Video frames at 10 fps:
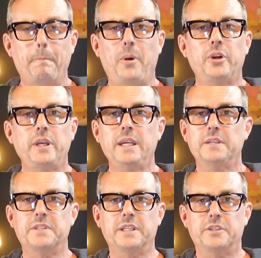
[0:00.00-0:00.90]
Marketing
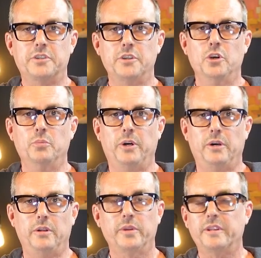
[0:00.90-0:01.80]
is like a
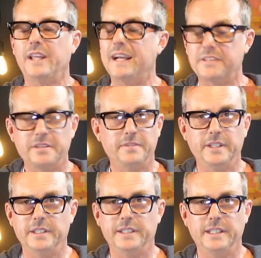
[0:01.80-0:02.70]
snowball with lots of
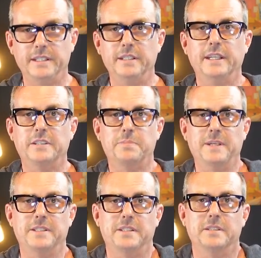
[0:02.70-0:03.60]
unintended
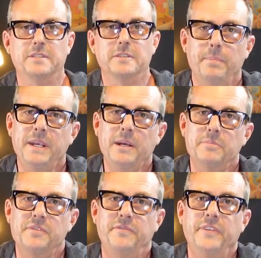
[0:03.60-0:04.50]
expenses. It
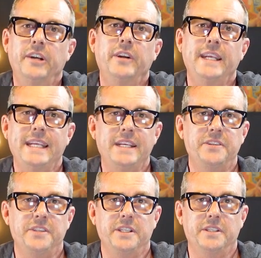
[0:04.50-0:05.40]
becomes very
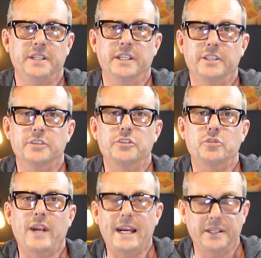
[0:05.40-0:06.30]
easy to get
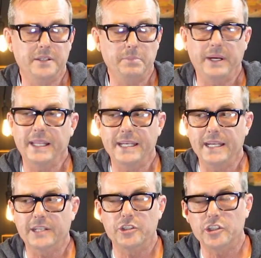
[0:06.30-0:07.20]
distracted by the
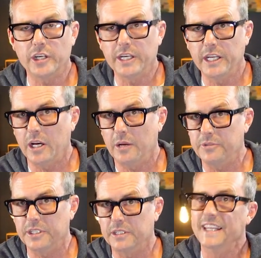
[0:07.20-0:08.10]
next shiny
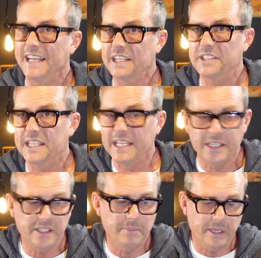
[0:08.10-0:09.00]
object, the next
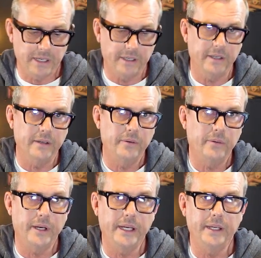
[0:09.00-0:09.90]
easy button,
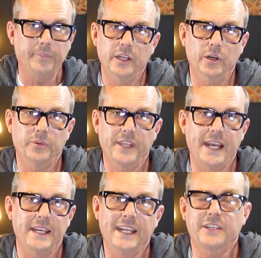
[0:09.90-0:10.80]
right? You know,
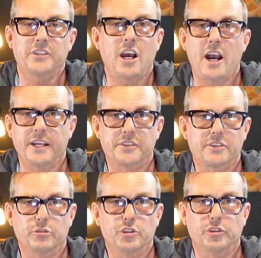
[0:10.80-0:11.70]
that next hot
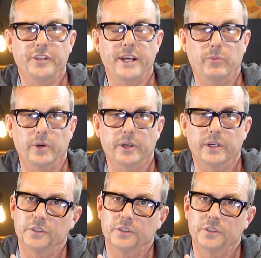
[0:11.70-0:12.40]
social network.